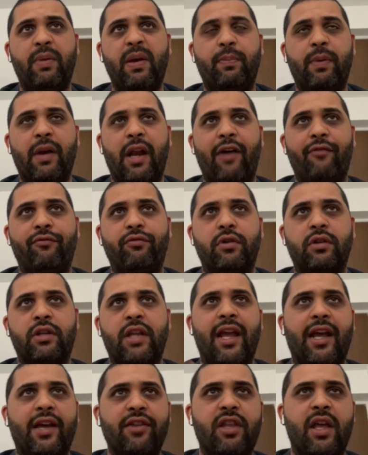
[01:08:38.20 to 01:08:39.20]
People have
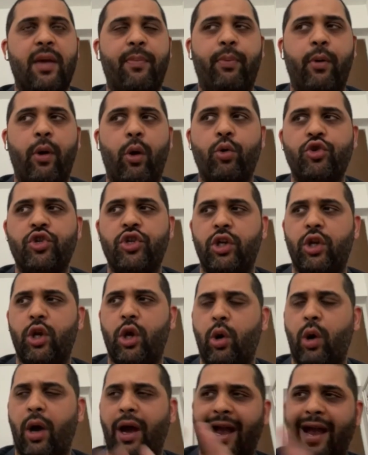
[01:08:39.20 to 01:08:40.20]
taken the approach,
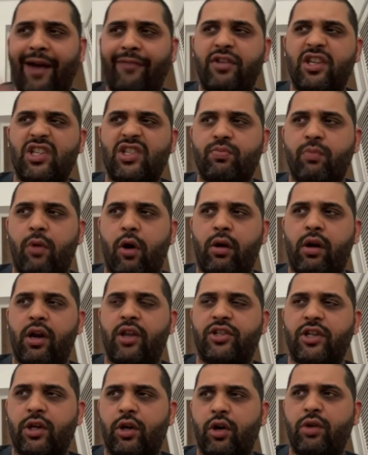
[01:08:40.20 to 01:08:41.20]
I have this
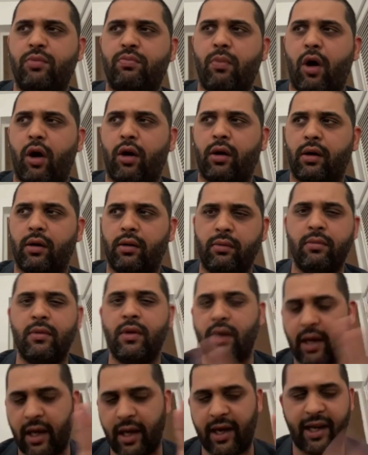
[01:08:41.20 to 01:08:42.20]
model, it's a good model.
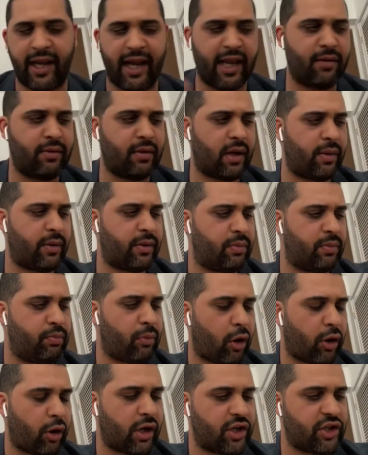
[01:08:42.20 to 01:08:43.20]
And again, the
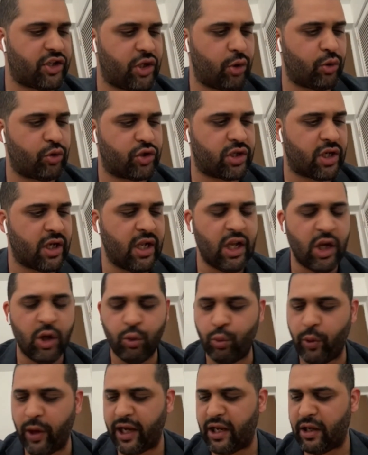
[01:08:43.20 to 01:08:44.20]
model is used
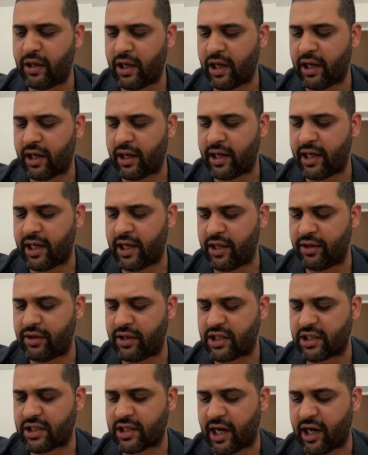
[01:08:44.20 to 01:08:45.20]
very in
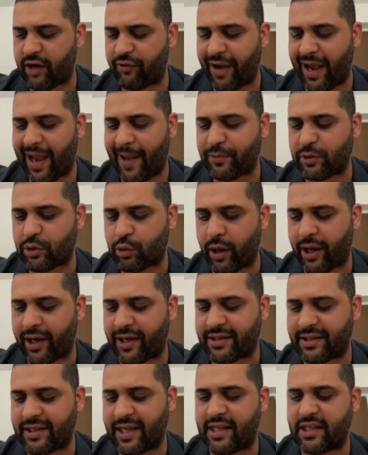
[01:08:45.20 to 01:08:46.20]
this kind of
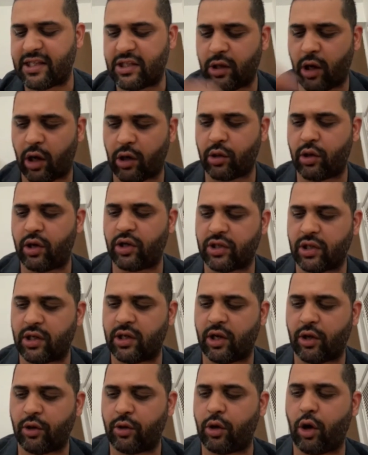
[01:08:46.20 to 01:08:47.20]
abstract sense, not
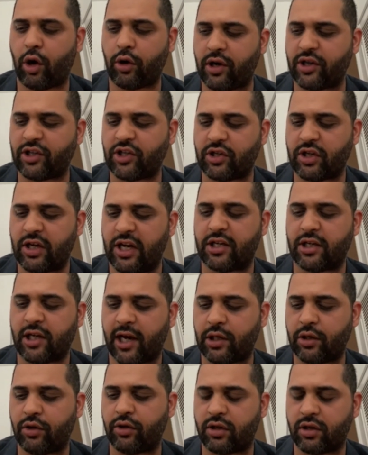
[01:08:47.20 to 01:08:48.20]
necessarily
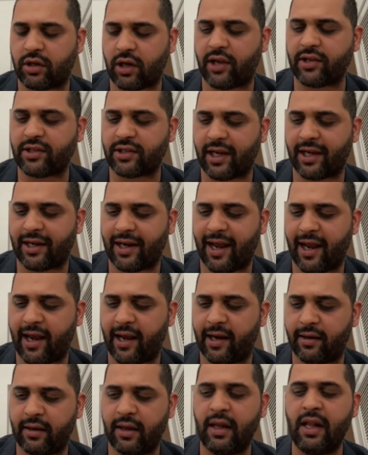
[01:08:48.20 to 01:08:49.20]
tied to the task at
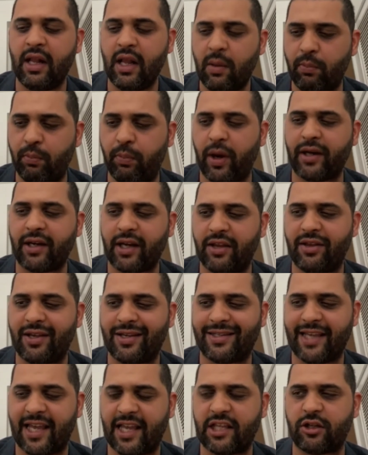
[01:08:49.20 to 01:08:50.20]
hand. but in
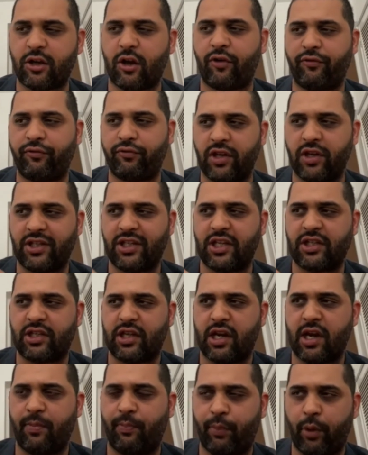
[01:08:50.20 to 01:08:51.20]
the sense of this
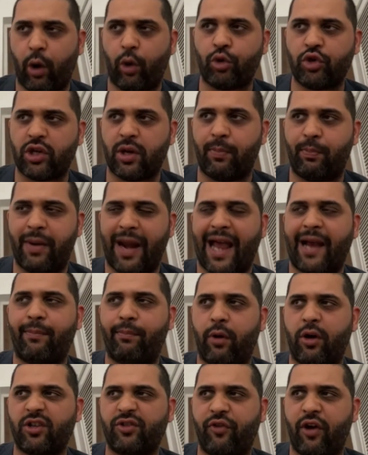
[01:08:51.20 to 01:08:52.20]
is an approach, a
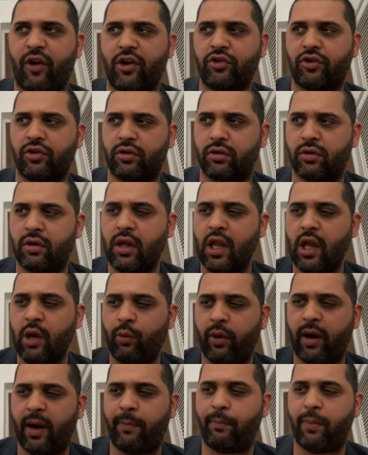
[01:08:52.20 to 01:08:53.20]
black box function,
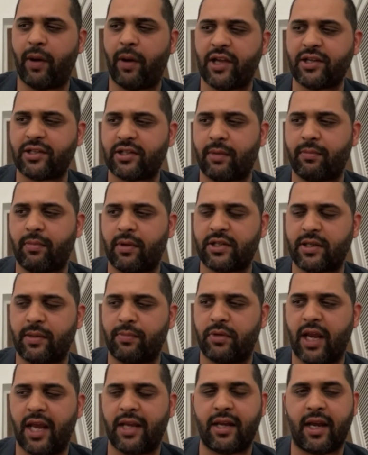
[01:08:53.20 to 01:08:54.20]
where I passed up
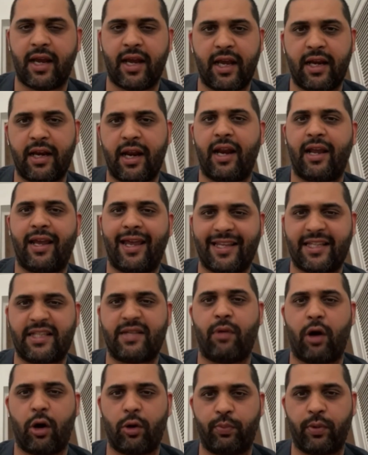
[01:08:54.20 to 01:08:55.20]
some data in and I
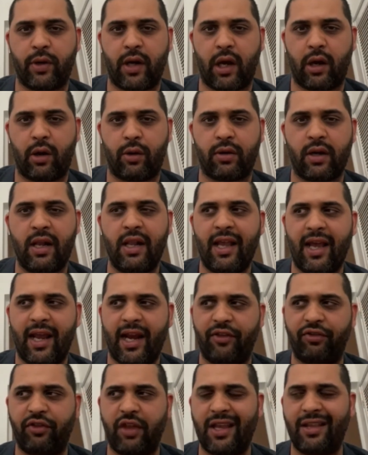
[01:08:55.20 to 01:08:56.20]
get some output out.
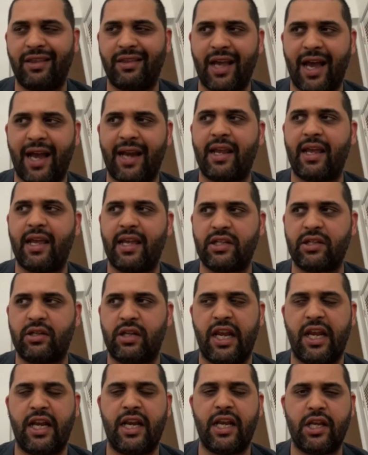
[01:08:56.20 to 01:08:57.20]
And I think that
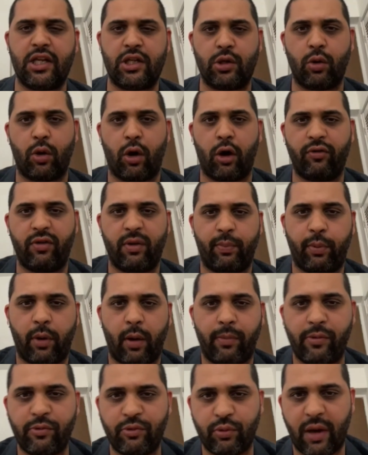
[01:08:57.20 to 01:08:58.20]
is leading to all of the
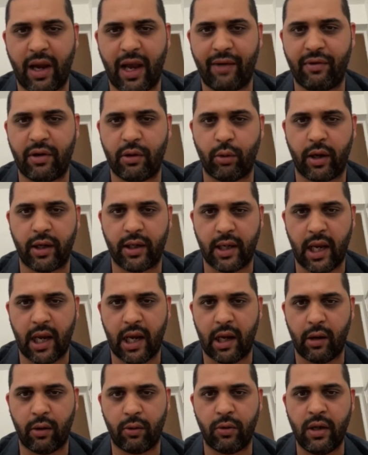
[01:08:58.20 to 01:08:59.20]
problems we're having right
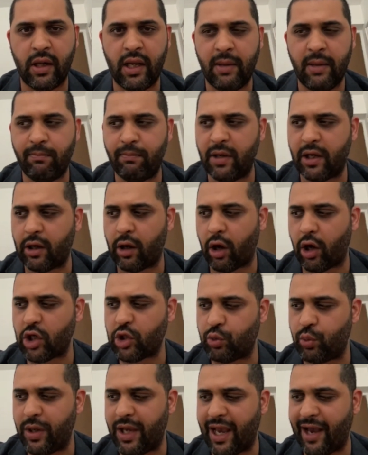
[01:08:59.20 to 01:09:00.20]
now,
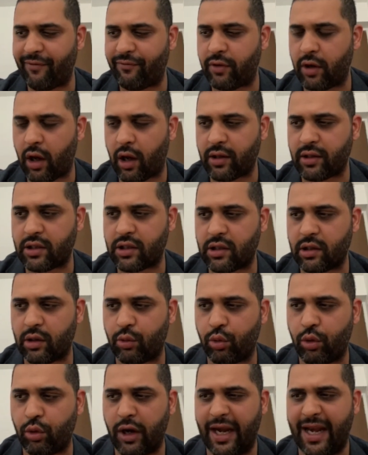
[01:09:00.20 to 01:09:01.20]
because we have not
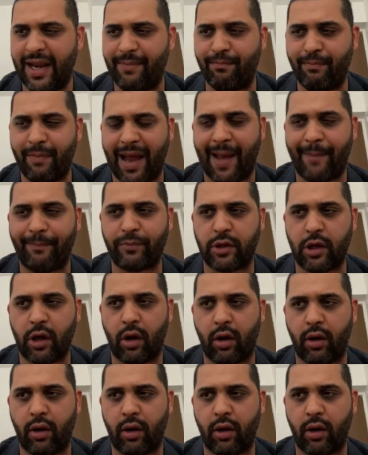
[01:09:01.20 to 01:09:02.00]
really mapped